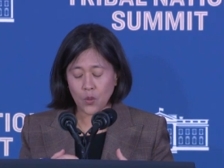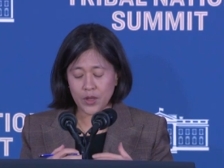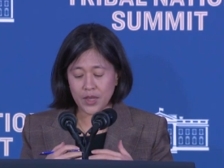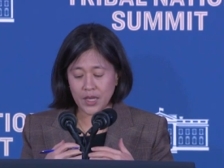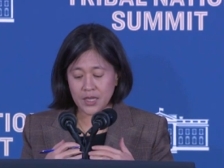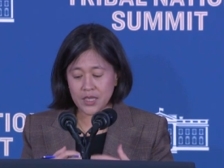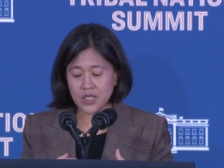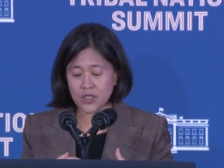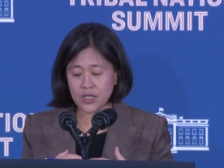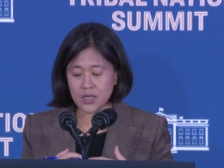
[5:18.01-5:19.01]
with
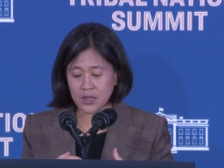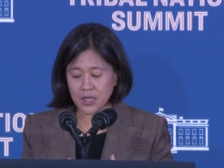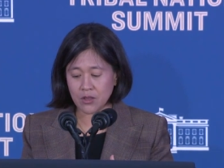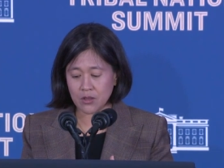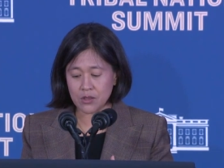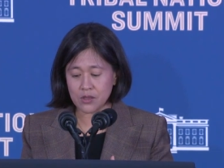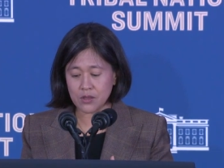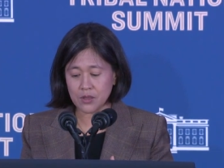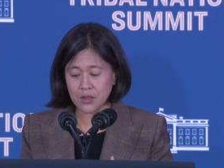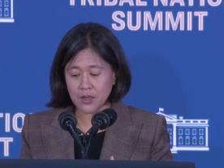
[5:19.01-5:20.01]
indigenous
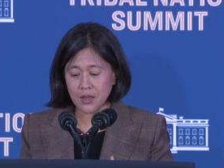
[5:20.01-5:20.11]
leaders.